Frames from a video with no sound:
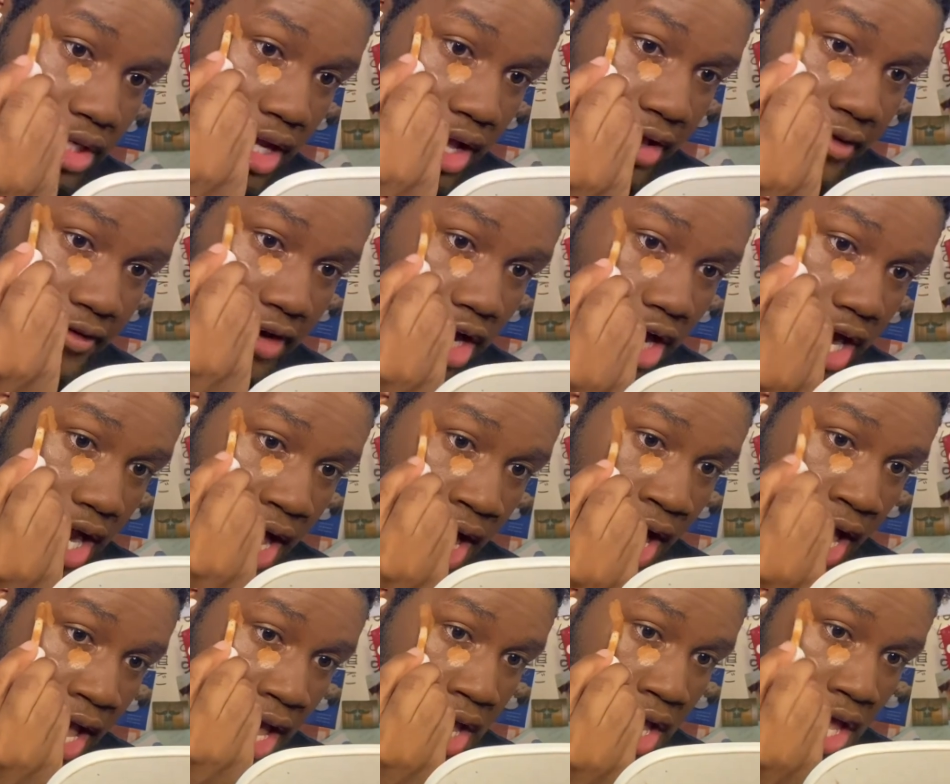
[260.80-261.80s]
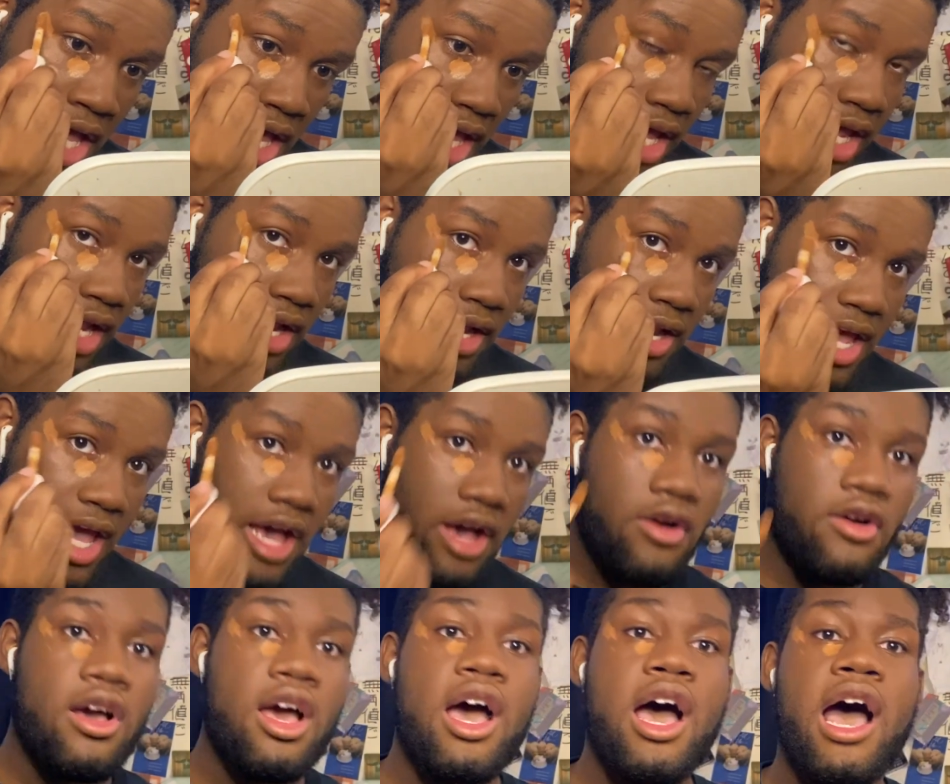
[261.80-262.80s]
of our eye.
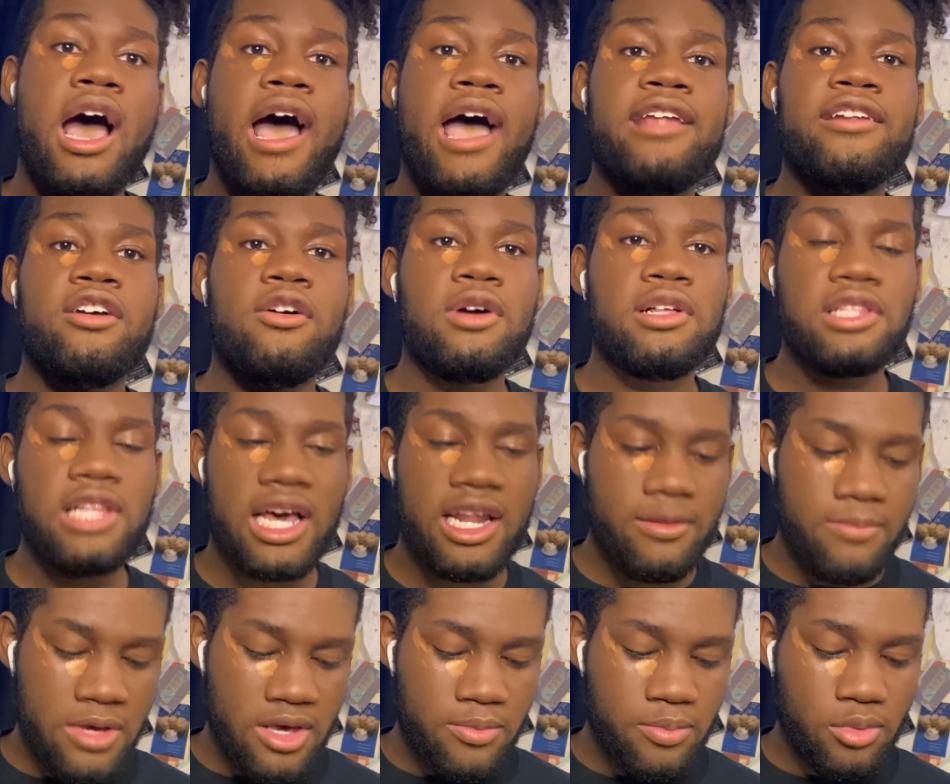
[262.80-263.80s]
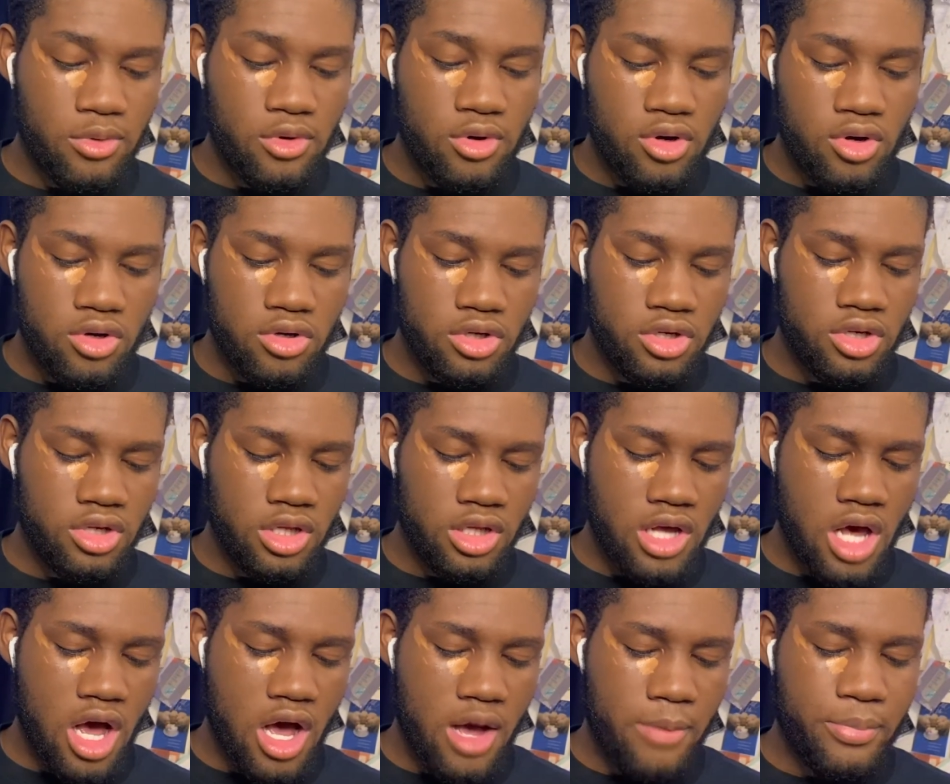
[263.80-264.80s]
Now, I know a lot of people
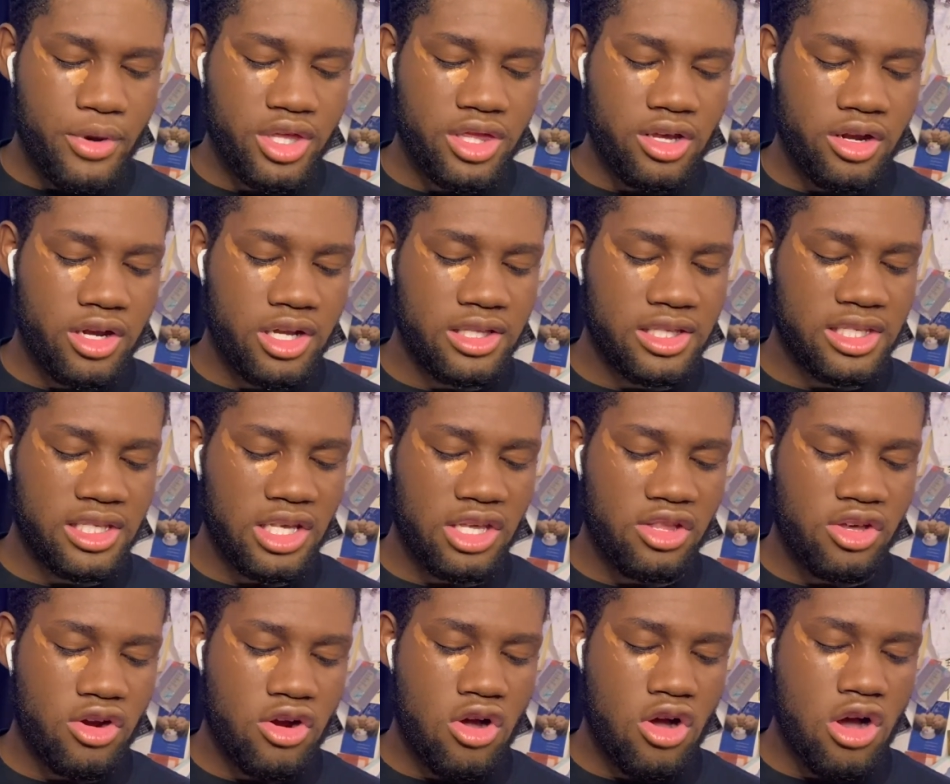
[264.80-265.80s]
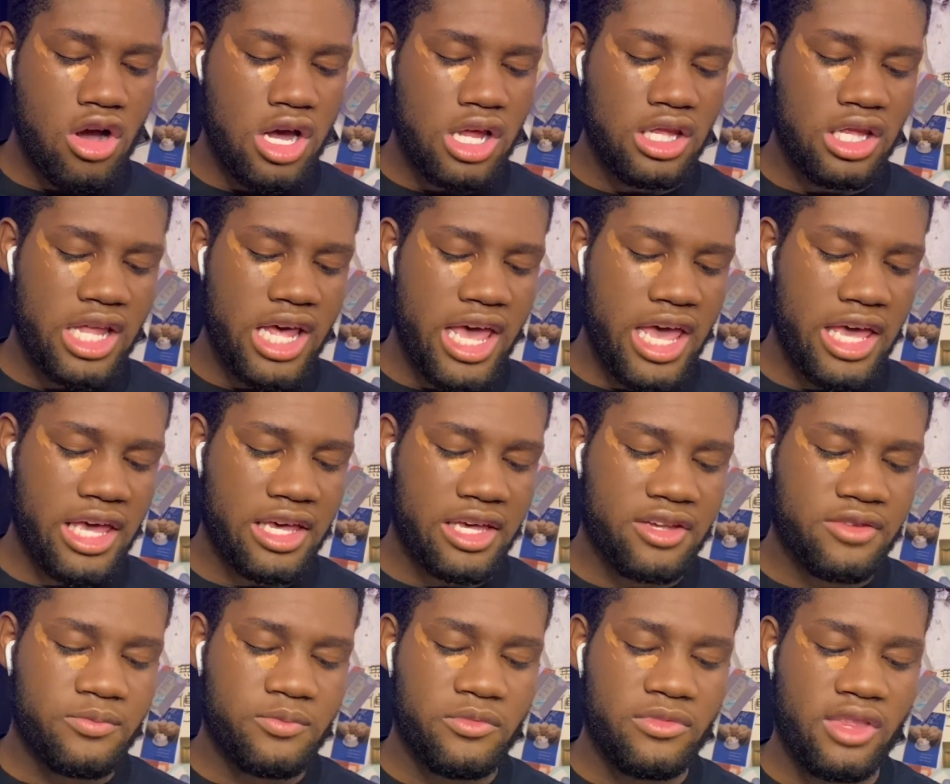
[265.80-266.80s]
put their concealer on like
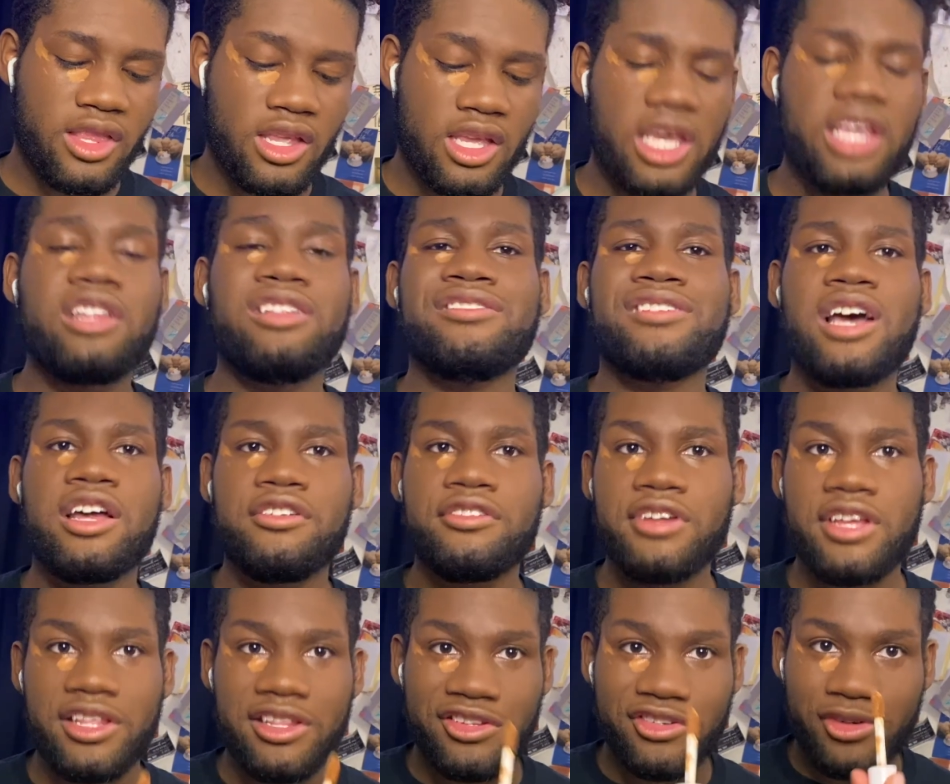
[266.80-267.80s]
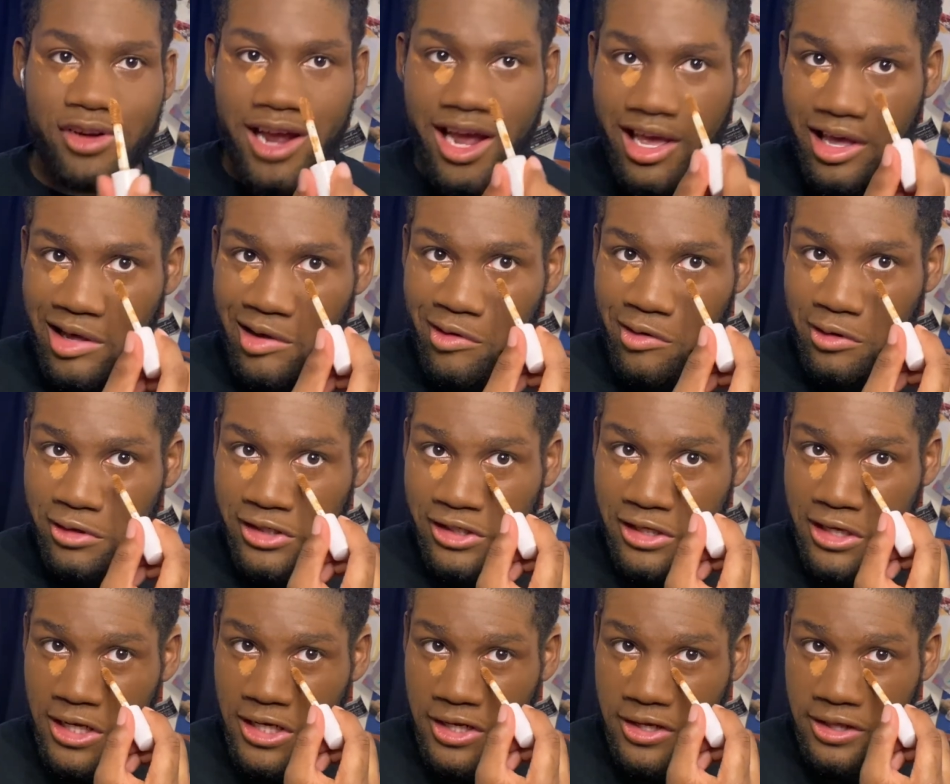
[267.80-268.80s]
in triangles
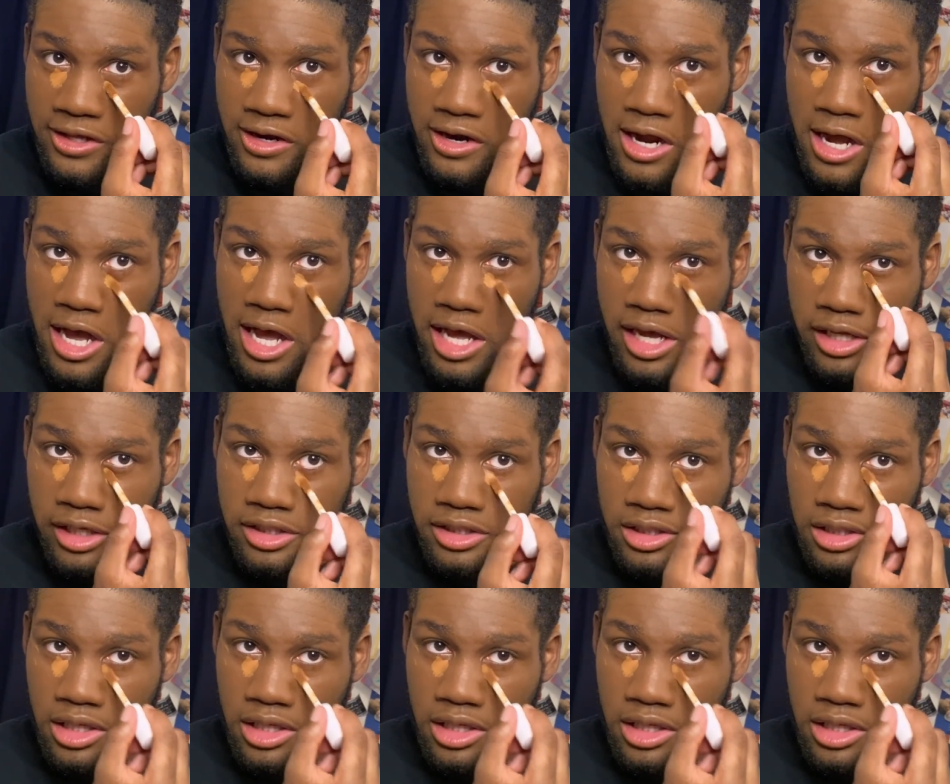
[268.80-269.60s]
under their eyes,